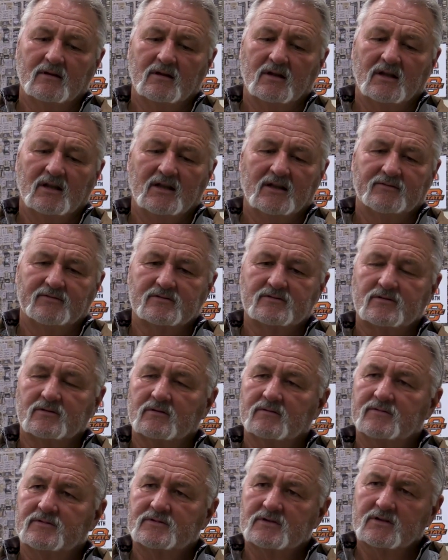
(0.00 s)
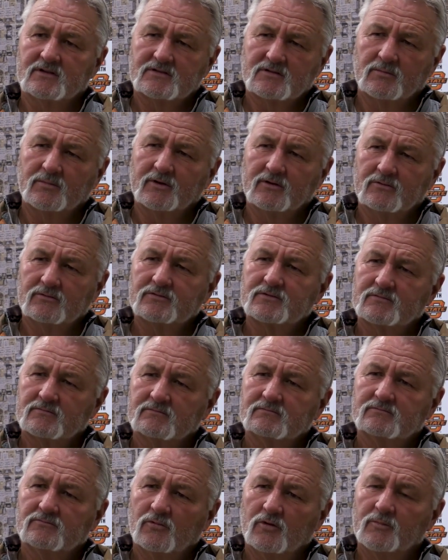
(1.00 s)
A life of service, I suppose,
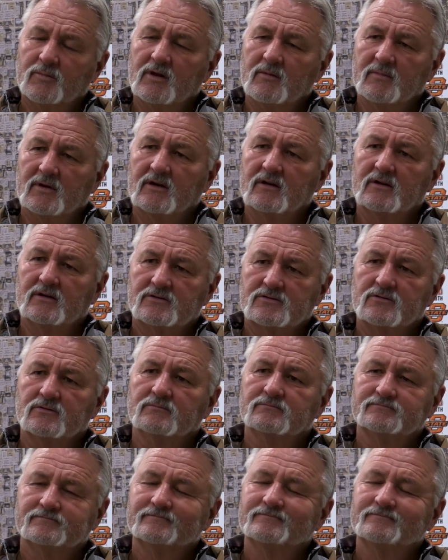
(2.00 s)
would be my answer.